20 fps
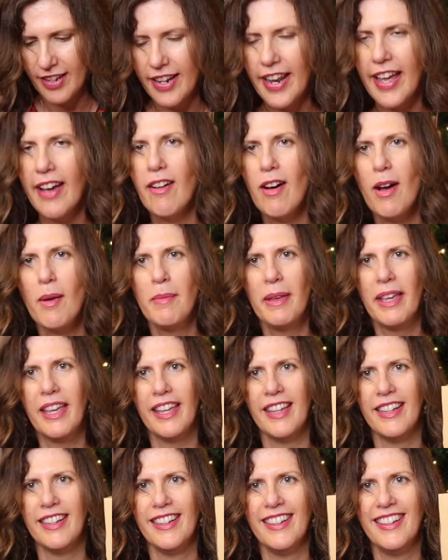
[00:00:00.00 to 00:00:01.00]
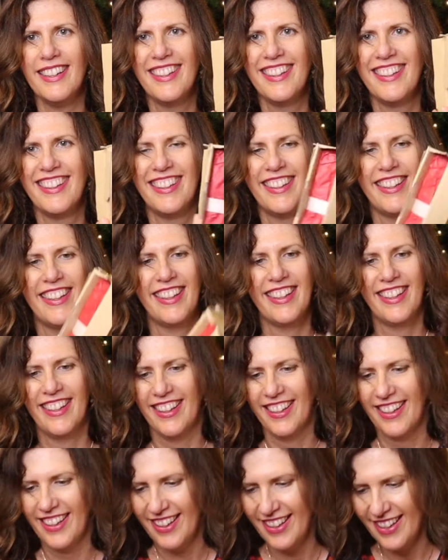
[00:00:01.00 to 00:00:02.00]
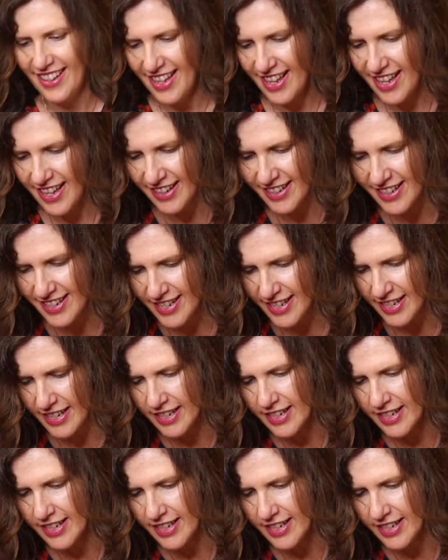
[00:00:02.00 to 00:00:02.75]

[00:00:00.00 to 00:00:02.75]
Now I'm in. And